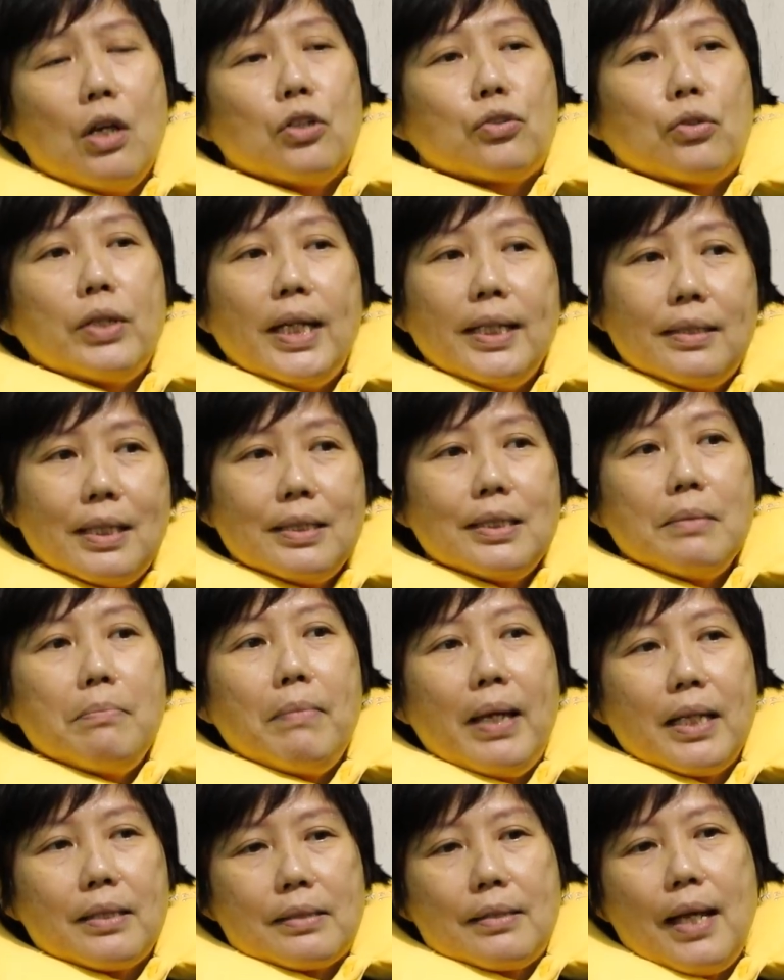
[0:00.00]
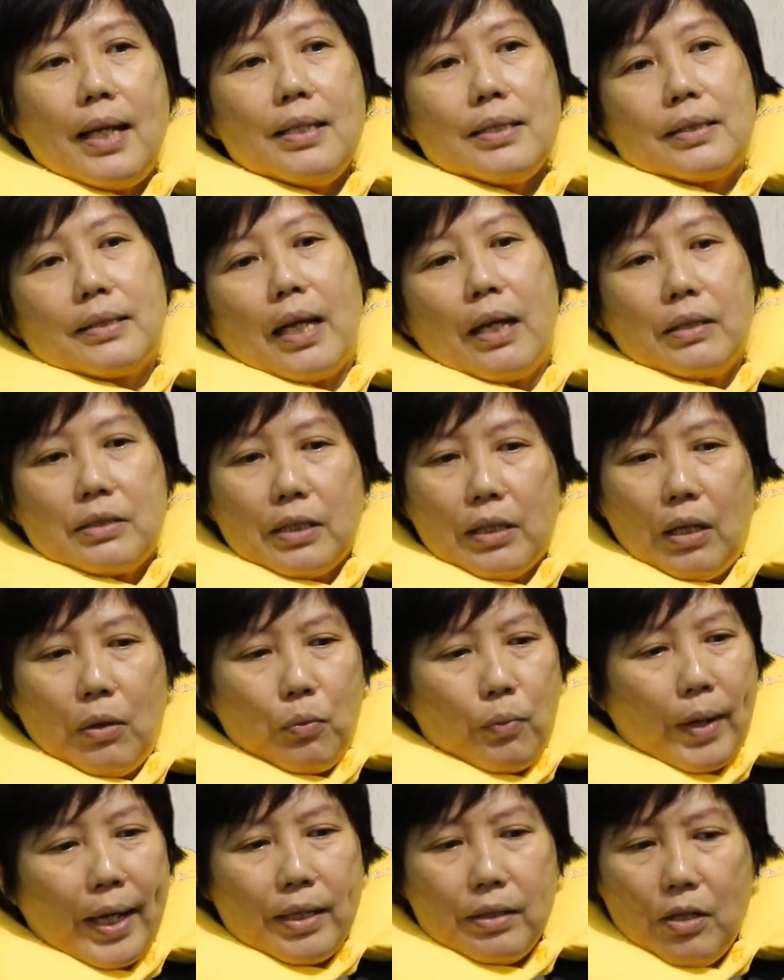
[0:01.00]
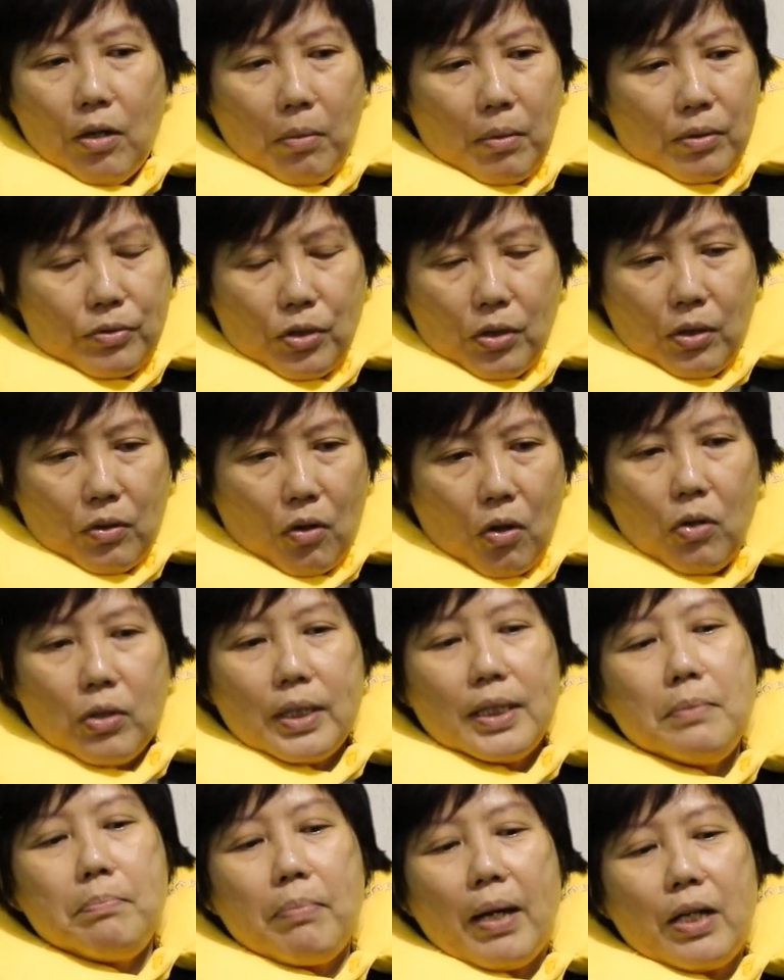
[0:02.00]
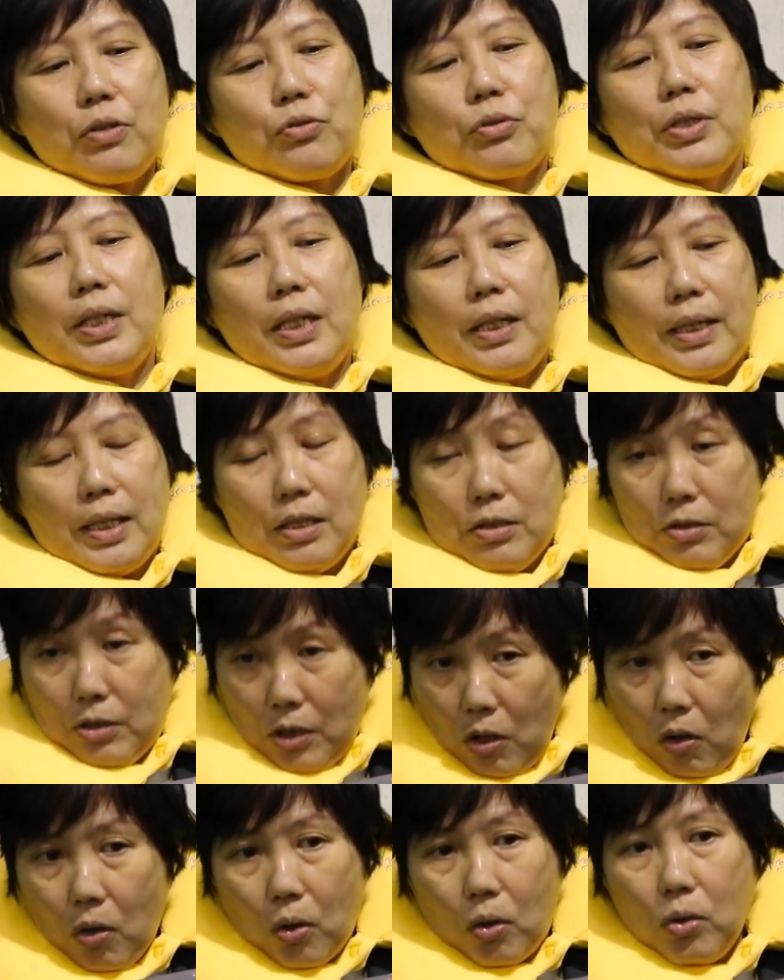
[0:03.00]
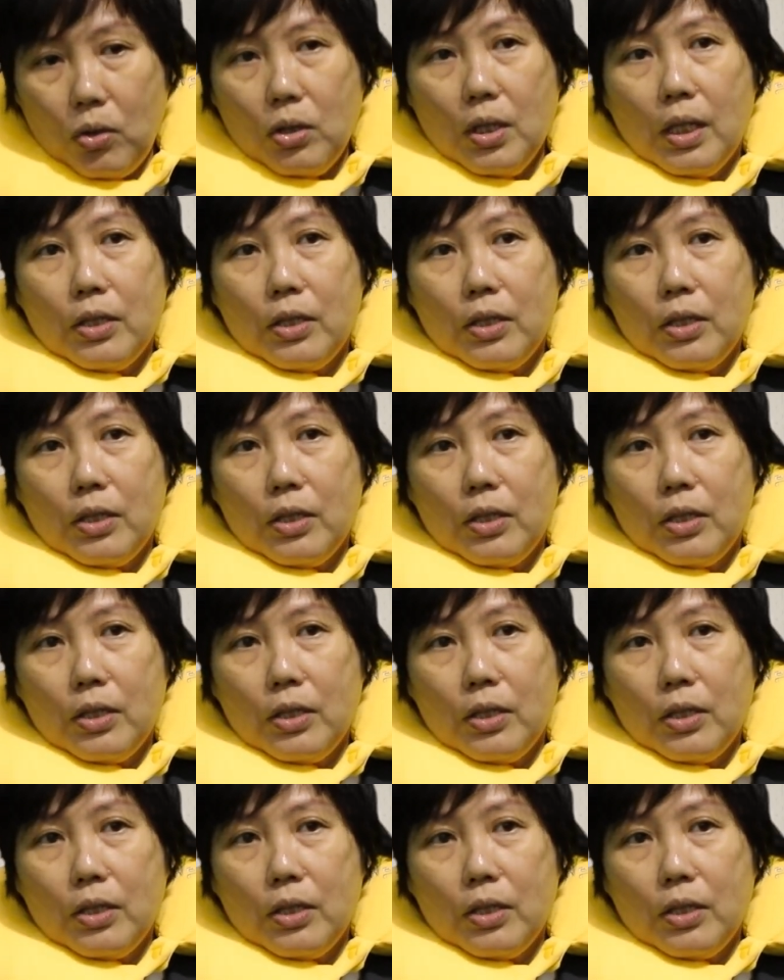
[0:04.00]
So it doesn't make sense that when your organ battery is low,